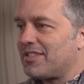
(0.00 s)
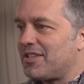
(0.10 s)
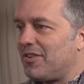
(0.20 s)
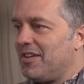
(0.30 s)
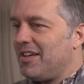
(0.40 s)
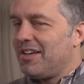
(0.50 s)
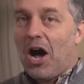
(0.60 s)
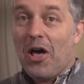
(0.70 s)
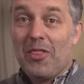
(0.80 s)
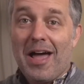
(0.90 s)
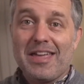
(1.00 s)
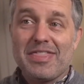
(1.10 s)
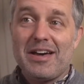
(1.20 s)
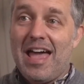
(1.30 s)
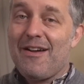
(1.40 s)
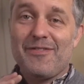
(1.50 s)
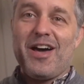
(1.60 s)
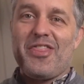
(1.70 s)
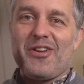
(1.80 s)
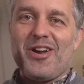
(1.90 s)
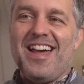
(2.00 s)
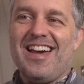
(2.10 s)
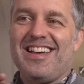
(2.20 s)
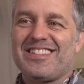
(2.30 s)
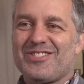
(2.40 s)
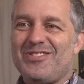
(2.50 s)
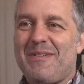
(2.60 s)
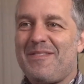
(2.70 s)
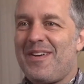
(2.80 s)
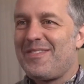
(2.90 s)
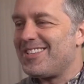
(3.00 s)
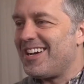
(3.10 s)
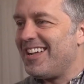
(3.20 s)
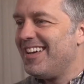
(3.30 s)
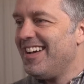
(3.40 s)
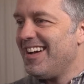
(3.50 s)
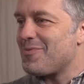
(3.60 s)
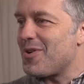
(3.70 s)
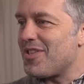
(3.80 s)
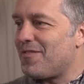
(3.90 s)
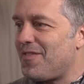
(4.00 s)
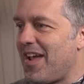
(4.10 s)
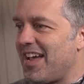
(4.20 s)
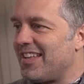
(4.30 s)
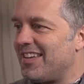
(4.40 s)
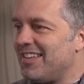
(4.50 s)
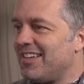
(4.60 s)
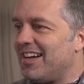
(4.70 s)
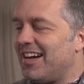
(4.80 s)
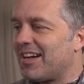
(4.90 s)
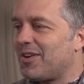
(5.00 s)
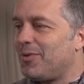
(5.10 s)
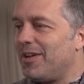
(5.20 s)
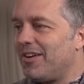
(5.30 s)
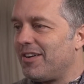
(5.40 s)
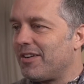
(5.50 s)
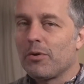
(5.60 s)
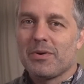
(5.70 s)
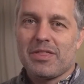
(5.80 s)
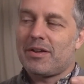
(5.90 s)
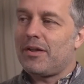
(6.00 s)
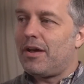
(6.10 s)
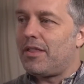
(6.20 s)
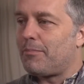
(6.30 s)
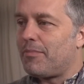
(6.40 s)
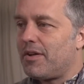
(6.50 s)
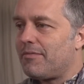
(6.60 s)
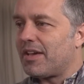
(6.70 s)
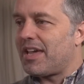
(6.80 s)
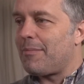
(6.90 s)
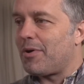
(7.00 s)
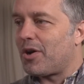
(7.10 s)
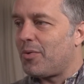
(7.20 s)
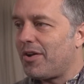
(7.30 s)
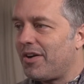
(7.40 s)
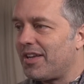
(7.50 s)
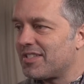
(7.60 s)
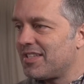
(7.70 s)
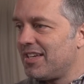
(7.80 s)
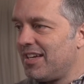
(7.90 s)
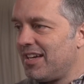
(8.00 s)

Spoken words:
So unlike every other stream I've ever done where the fan quit on, or where the camera quit on us.